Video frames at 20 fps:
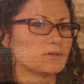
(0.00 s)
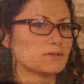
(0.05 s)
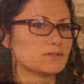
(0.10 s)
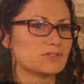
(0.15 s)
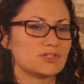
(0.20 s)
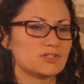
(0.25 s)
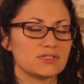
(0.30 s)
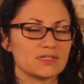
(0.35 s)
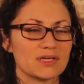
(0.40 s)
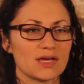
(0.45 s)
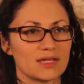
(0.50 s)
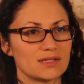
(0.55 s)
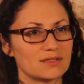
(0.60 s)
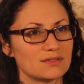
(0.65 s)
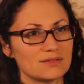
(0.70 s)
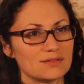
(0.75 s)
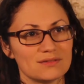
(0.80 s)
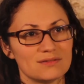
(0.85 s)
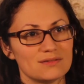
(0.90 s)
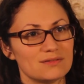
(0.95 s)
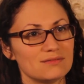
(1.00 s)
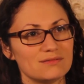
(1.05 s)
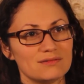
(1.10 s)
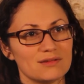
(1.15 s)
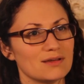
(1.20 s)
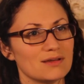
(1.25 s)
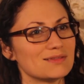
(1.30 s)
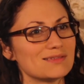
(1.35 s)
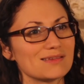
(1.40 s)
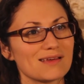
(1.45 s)
because she's got
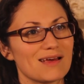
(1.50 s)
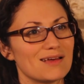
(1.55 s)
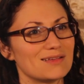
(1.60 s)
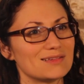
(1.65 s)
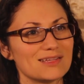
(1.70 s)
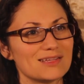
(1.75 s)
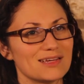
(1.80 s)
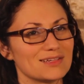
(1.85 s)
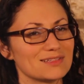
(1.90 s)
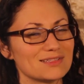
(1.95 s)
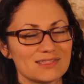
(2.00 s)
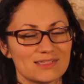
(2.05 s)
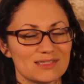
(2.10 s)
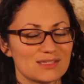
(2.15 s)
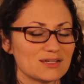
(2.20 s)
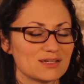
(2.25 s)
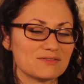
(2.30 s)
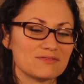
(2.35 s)
tons of contacts and stuff.